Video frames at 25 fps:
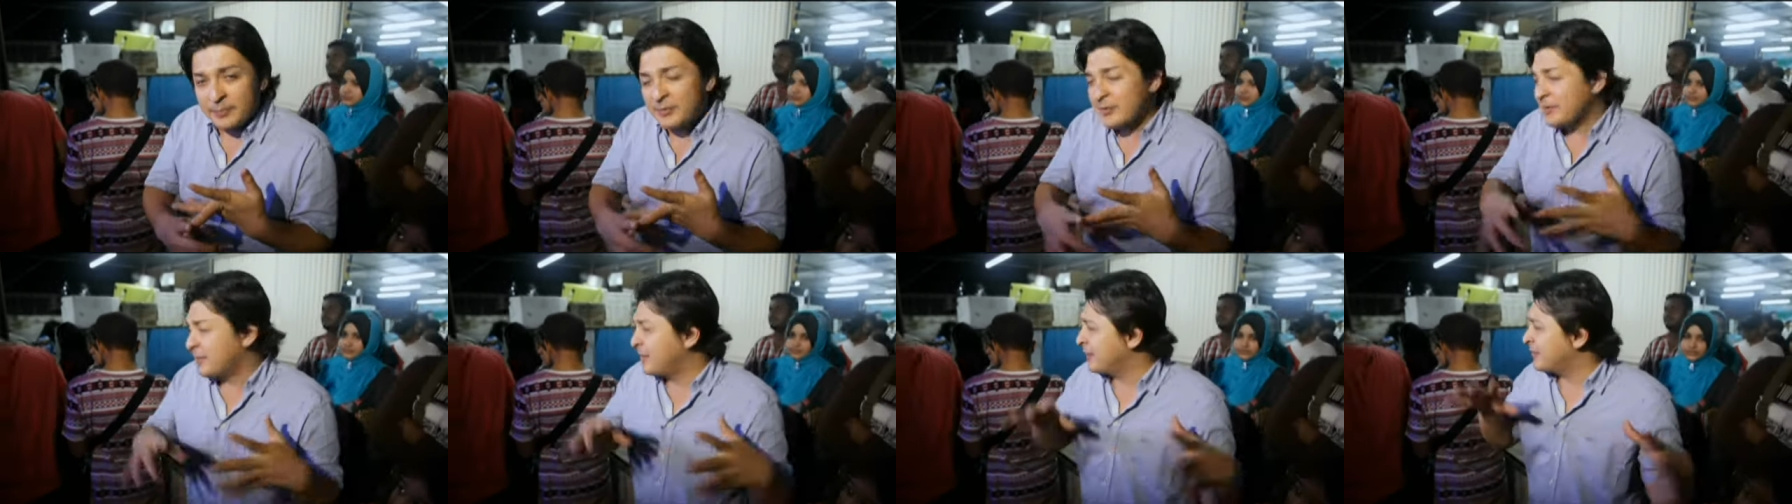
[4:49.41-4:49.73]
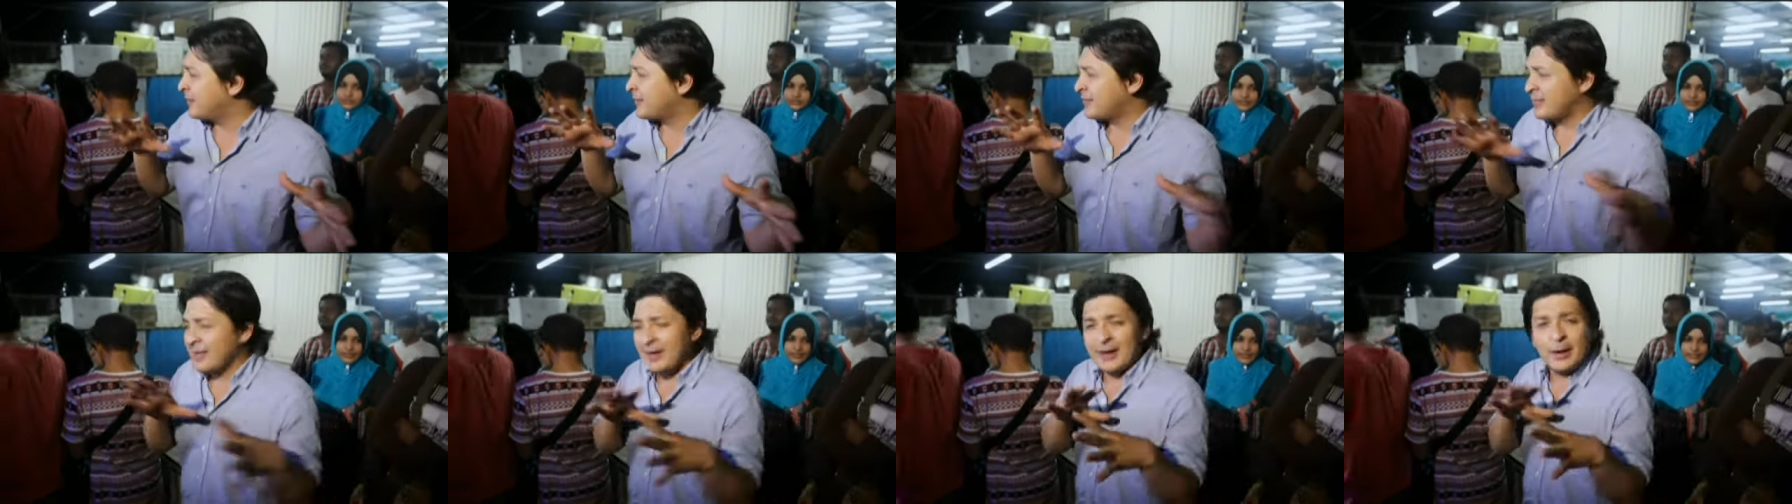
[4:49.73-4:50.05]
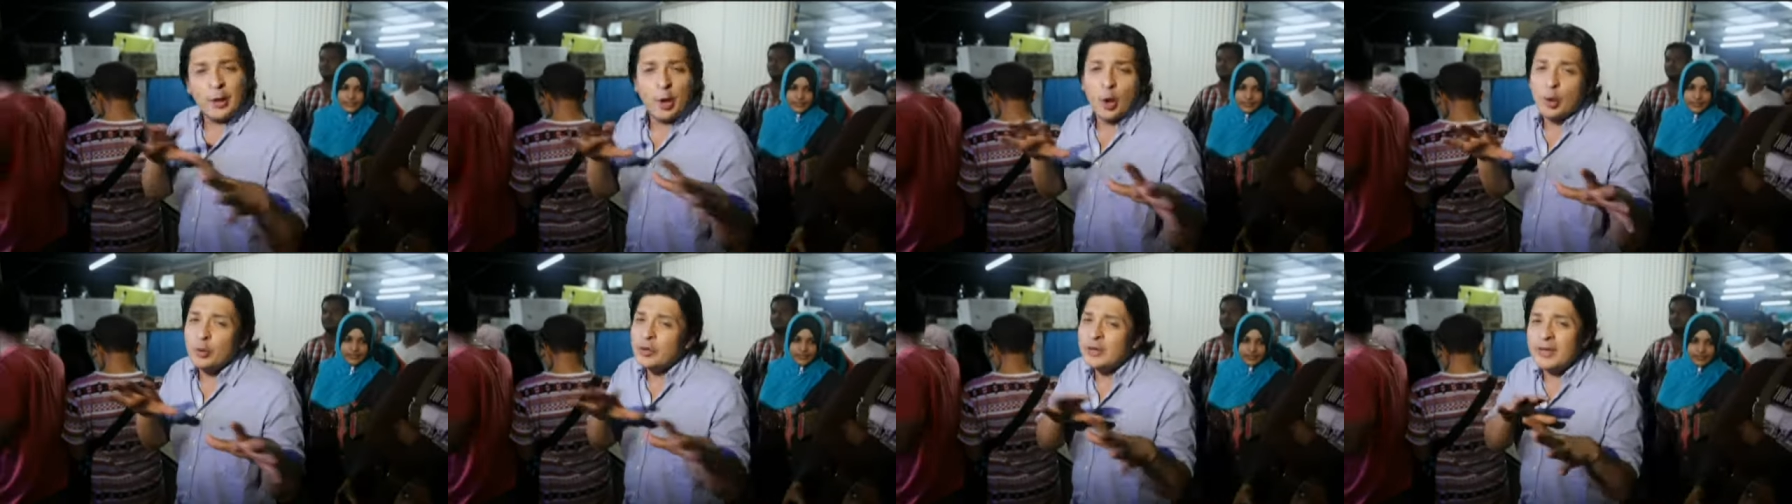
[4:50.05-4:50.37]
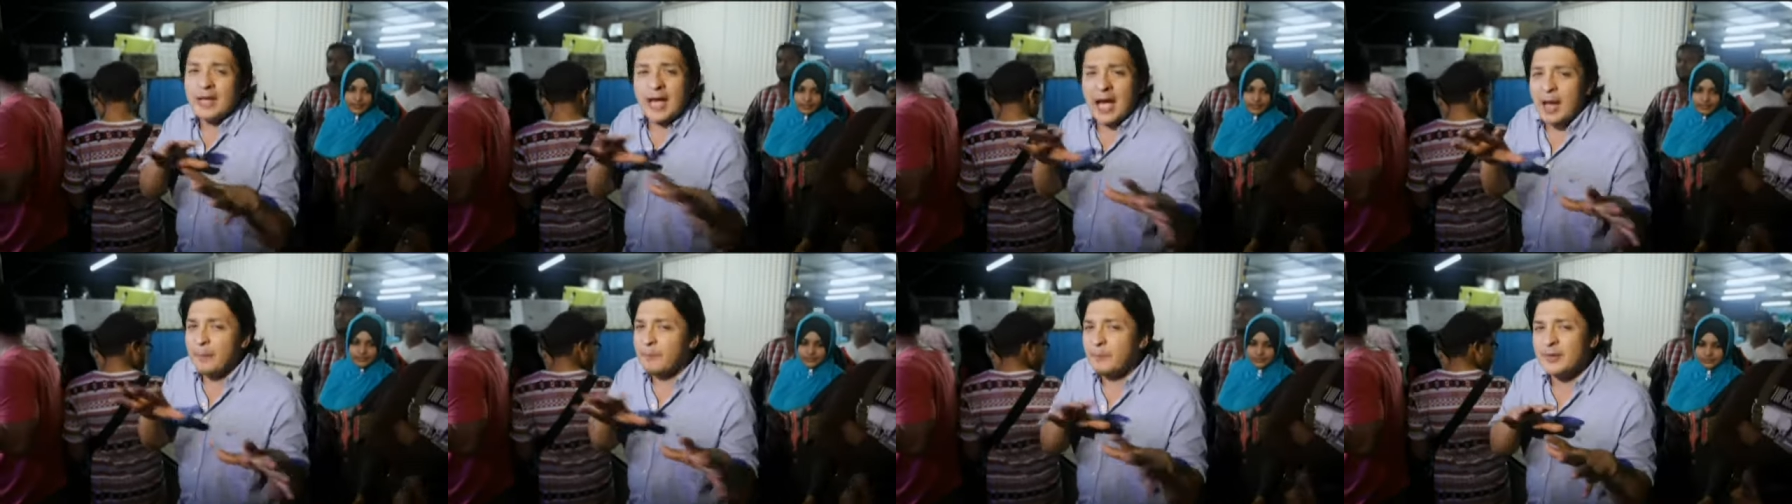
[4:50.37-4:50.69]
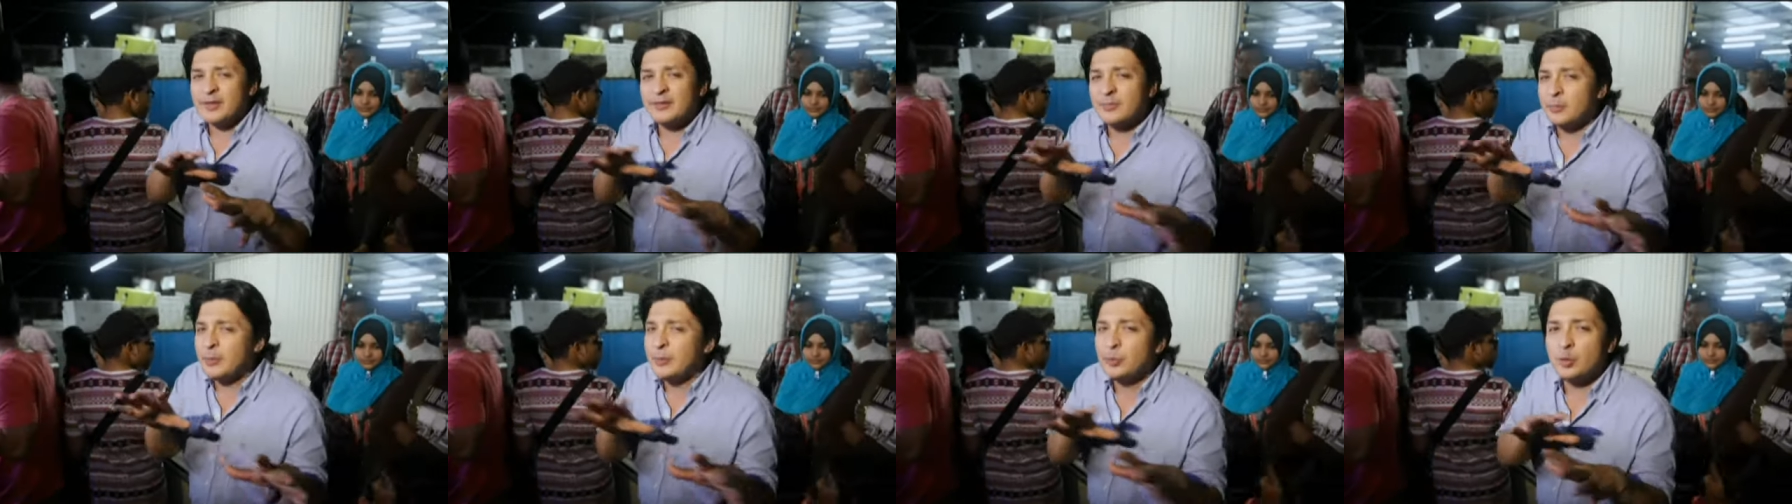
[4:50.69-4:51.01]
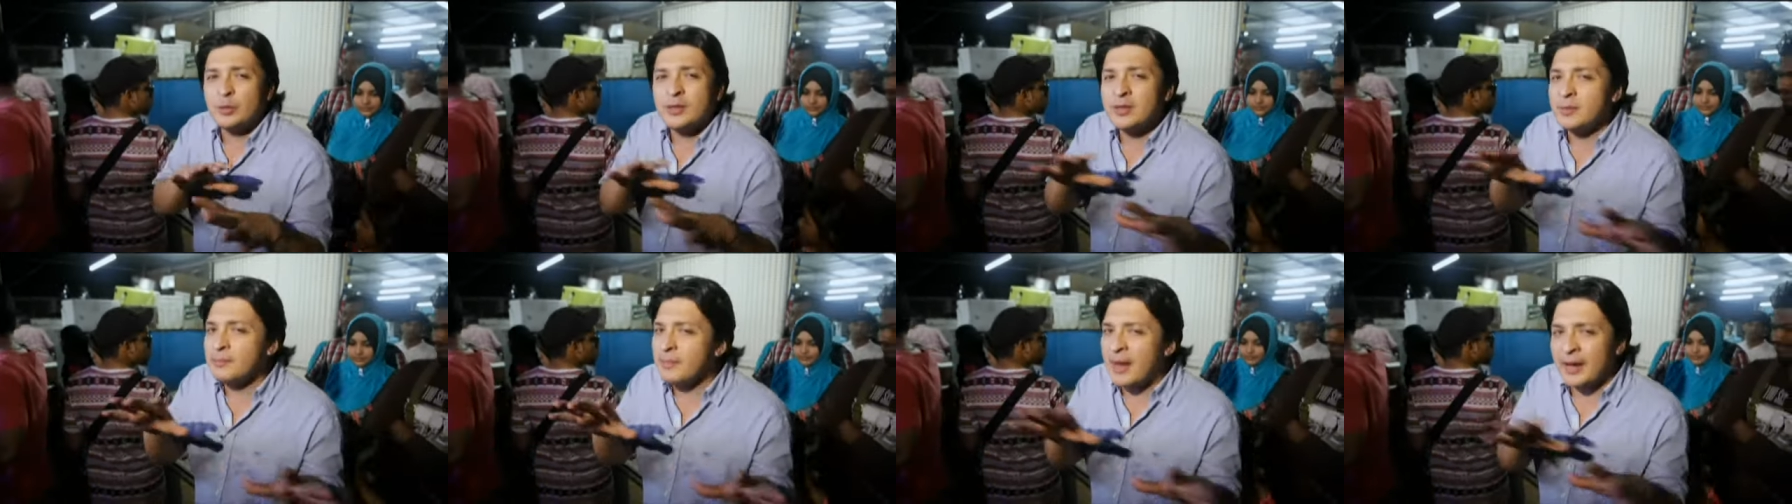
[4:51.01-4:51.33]
This thing only happens between
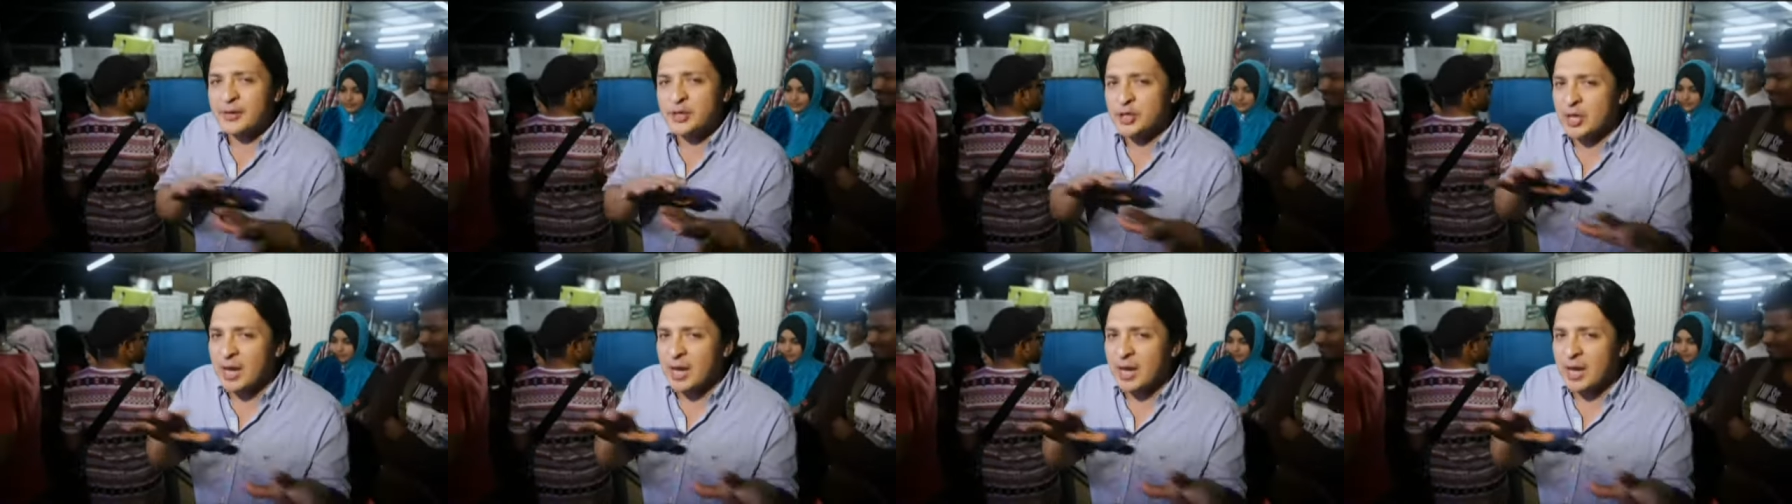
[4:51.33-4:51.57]
the magic